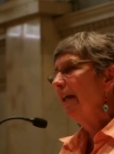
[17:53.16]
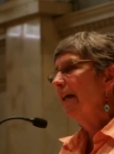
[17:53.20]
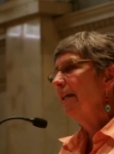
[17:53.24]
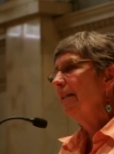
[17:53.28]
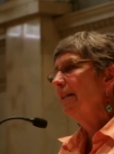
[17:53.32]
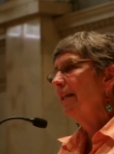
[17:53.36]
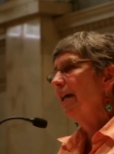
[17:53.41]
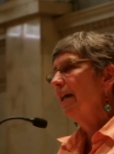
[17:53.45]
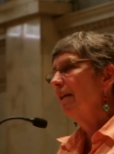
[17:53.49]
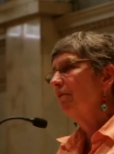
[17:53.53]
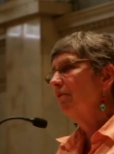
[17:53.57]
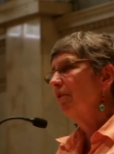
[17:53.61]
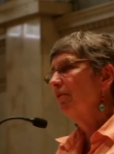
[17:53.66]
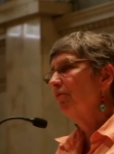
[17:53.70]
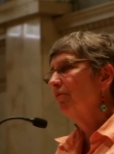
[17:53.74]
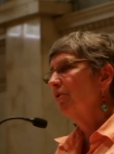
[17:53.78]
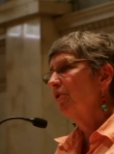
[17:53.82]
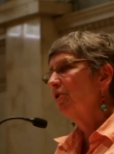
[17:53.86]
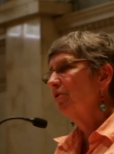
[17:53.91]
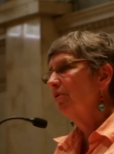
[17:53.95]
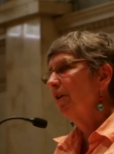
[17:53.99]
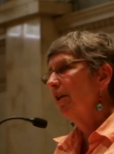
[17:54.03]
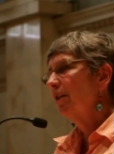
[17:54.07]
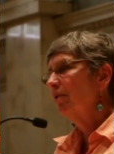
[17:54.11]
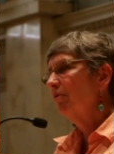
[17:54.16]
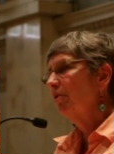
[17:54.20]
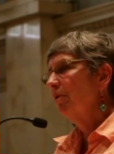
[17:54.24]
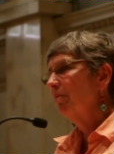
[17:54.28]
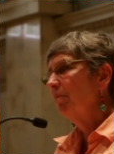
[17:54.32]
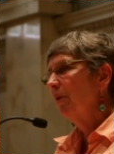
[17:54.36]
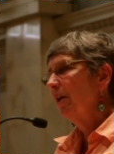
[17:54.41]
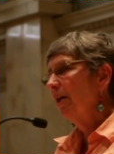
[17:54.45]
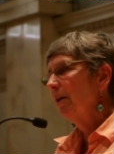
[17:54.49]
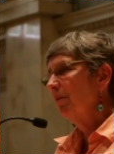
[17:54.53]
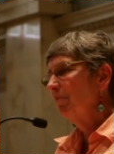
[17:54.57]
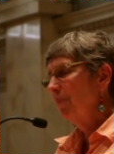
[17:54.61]
like that refrigerator
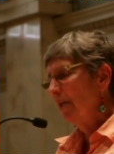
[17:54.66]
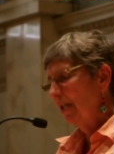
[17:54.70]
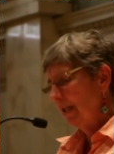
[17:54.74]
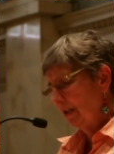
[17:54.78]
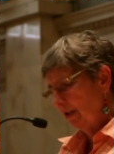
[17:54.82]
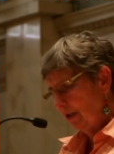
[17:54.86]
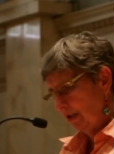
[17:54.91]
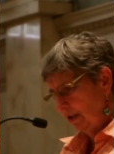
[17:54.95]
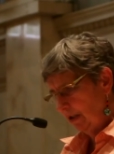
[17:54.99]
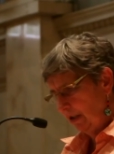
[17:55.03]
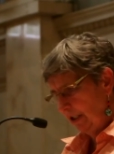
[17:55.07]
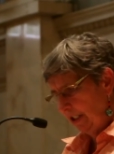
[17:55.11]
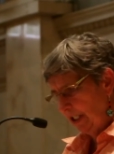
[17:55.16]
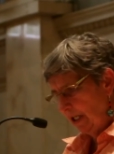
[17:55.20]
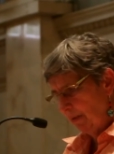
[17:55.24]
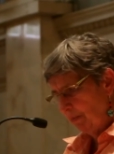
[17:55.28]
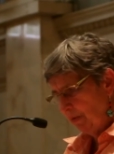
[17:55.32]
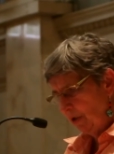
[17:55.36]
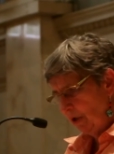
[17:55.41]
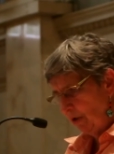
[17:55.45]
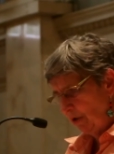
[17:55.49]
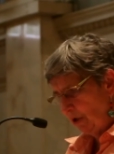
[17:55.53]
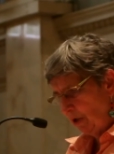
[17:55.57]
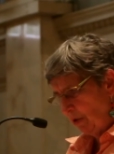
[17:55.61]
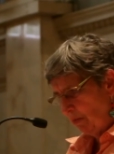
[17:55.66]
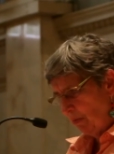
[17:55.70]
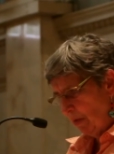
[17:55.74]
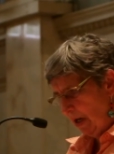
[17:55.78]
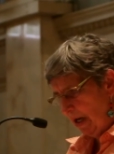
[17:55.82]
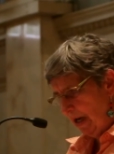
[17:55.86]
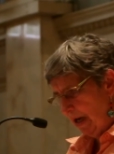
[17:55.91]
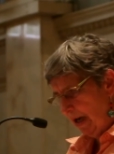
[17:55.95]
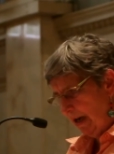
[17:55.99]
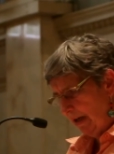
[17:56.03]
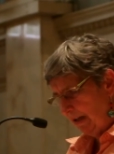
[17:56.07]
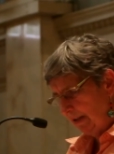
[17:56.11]
repairman calling up Yo Yo
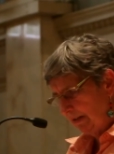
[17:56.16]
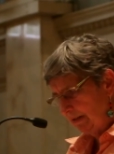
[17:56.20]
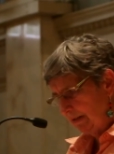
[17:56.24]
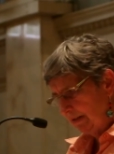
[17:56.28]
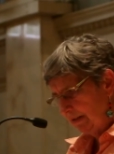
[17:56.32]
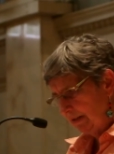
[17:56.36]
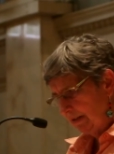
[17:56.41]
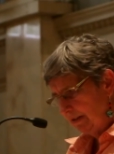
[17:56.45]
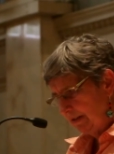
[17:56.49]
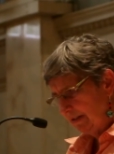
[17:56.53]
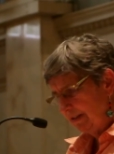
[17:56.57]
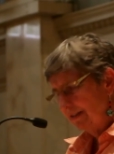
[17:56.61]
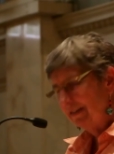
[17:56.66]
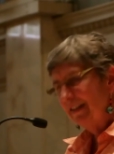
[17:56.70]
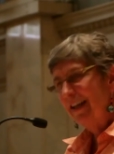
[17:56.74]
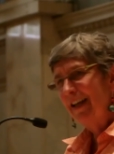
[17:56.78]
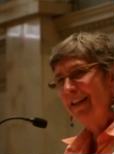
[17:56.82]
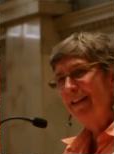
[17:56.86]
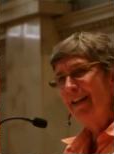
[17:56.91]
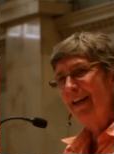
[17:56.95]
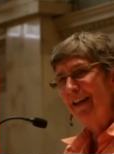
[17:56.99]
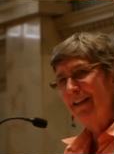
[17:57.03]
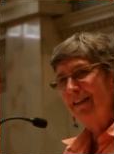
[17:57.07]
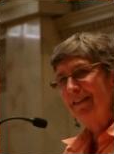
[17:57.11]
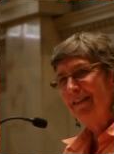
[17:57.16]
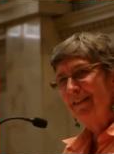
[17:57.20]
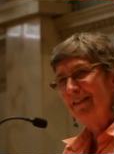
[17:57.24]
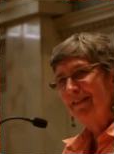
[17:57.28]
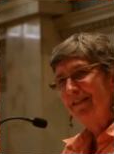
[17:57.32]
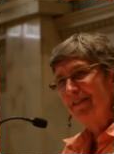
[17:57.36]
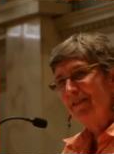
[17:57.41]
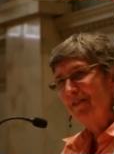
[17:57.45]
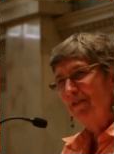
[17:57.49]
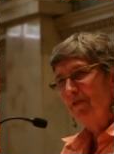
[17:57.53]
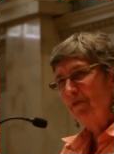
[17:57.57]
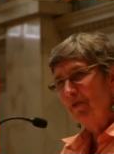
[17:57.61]
Ma, and then
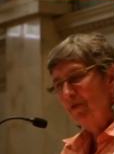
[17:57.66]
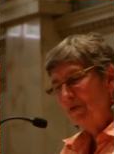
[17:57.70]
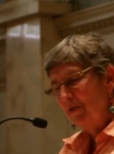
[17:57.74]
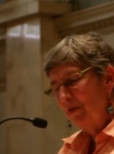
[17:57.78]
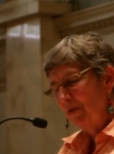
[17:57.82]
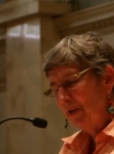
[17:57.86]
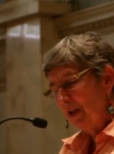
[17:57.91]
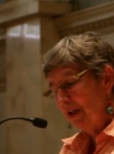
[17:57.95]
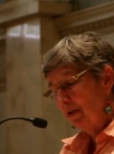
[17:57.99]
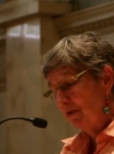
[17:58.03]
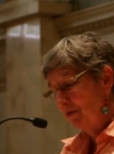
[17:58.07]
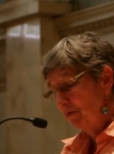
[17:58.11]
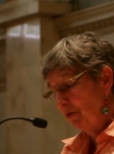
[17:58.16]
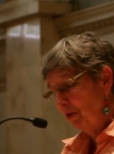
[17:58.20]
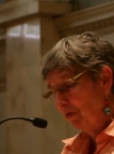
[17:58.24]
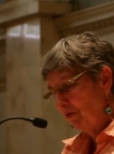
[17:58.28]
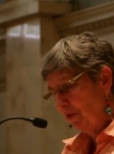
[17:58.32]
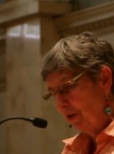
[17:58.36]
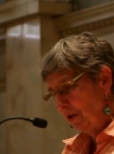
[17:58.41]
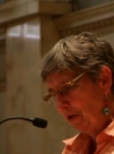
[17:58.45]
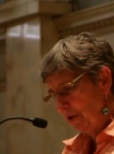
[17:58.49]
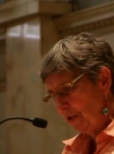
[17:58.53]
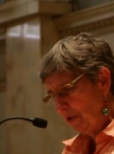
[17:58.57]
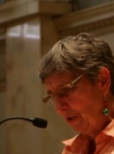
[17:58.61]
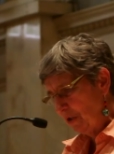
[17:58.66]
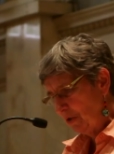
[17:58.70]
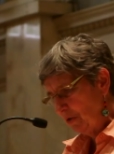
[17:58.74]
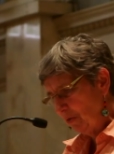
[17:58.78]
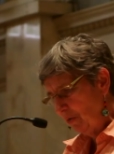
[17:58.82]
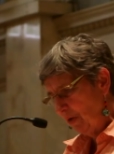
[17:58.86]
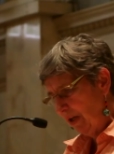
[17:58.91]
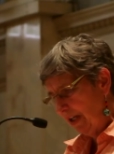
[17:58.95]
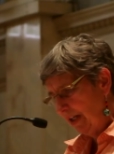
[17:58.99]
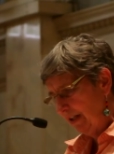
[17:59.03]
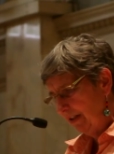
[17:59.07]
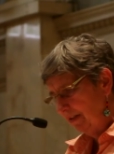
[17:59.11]
the reverse
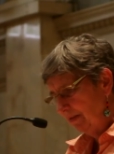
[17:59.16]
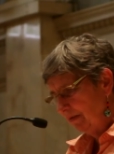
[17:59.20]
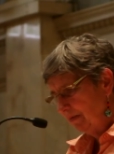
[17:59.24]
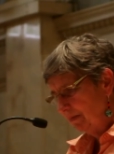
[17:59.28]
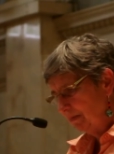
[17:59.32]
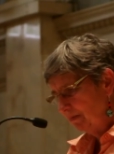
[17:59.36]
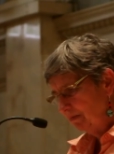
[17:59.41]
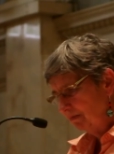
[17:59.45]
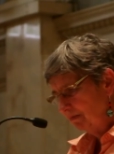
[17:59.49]
as well.